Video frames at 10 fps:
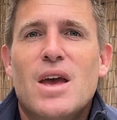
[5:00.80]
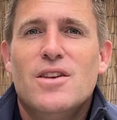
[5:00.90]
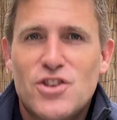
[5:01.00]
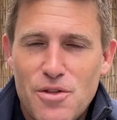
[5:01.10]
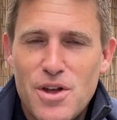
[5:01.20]

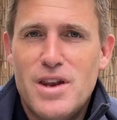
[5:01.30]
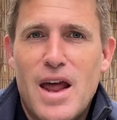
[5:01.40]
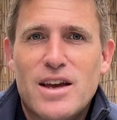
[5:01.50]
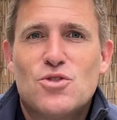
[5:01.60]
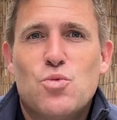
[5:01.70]
So the
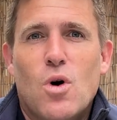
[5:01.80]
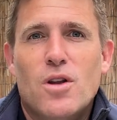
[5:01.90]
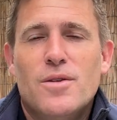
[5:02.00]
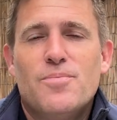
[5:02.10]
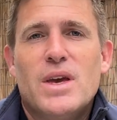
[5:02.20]
next
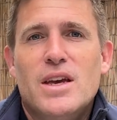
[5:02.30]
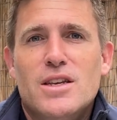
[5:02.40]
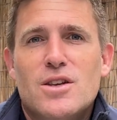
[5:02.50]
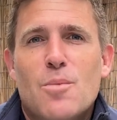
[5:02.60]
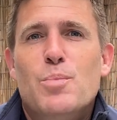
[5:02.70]
one
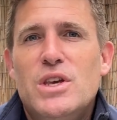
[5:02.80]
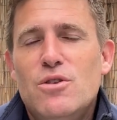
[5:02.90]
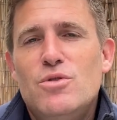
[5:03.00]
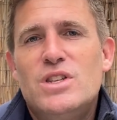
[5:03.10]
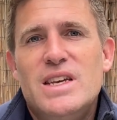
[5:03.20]
is
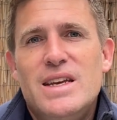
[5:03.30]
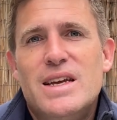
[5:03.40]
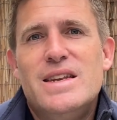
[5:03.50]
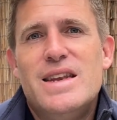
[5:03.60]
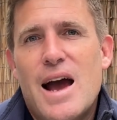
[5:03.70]
Beauty
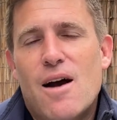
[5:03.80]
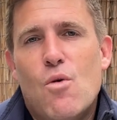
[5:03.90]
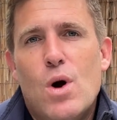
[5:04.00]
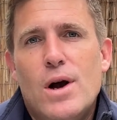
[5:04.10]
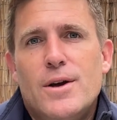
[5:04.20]

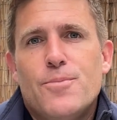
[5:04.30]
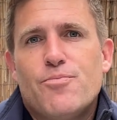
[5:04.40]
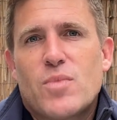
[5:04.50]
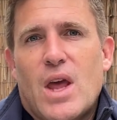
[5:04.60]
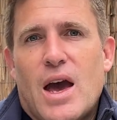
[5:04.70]
Now.
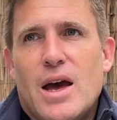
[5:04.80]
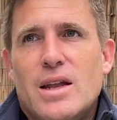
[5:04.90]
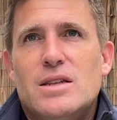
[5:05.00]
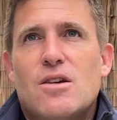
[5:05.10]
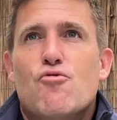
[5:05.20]

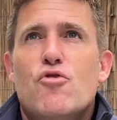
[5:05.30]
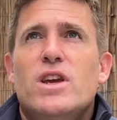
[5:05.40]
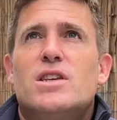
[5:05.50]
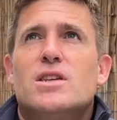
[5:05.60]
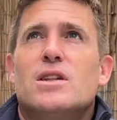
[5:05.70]
And
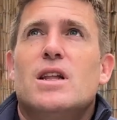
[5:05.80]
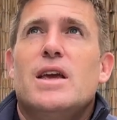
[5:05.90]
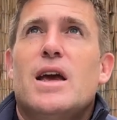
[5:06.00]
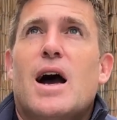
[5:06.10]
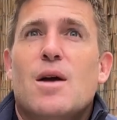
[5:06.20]

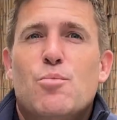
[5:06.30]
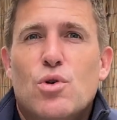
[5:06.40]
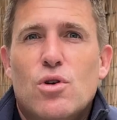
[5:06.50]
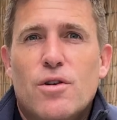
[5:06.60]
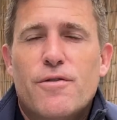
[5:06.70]
recently I
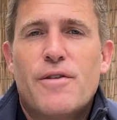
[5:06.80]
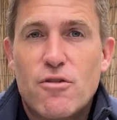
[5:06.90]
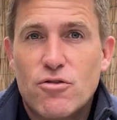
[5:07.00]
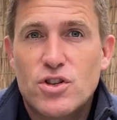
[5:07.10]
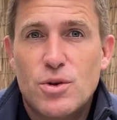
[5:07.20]
bought
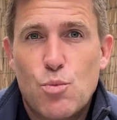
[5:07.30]
Fragrance du